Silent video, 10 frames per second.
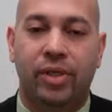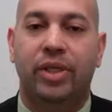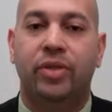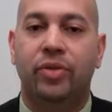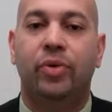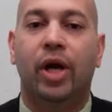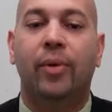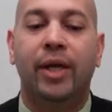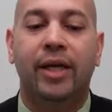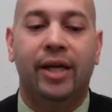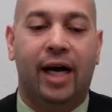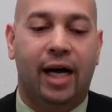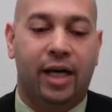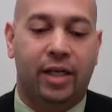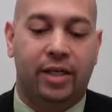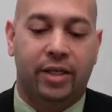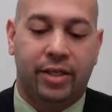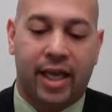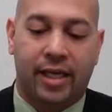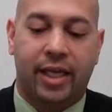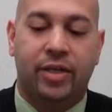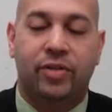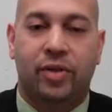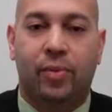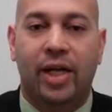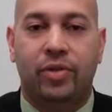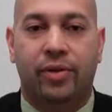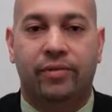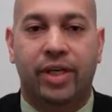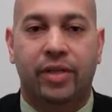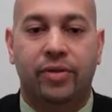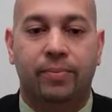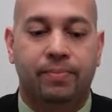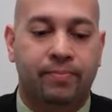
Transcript: really do know it in that case. So watch all the videos.